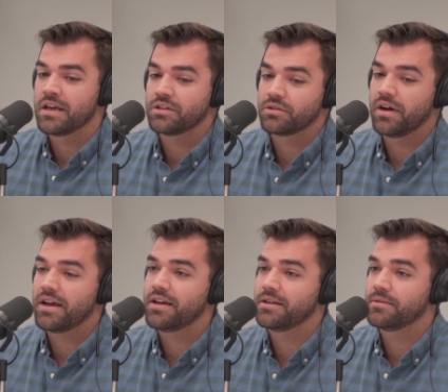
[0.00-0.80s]
So I
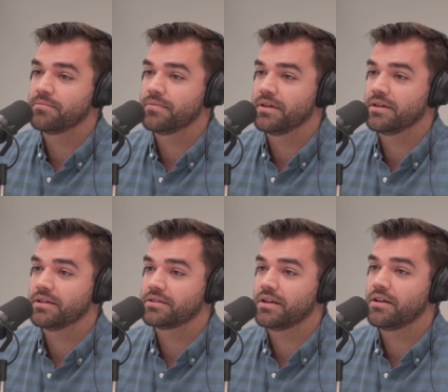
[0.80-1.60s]
had
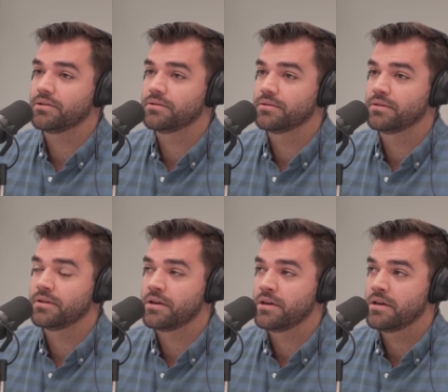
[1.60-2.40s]
a seller
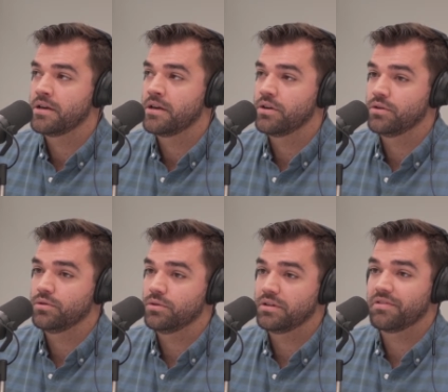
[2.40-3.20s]

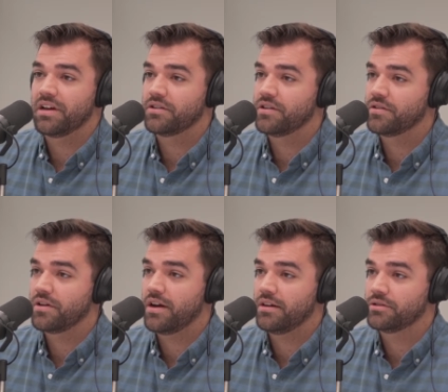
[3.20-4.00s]
who had found another
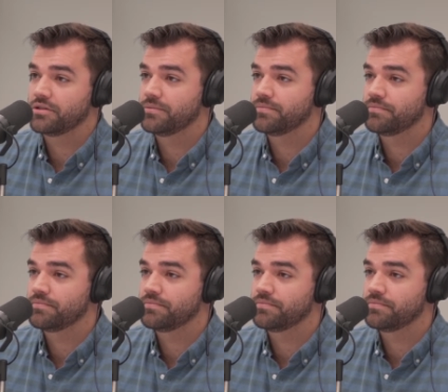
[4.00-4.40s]
house.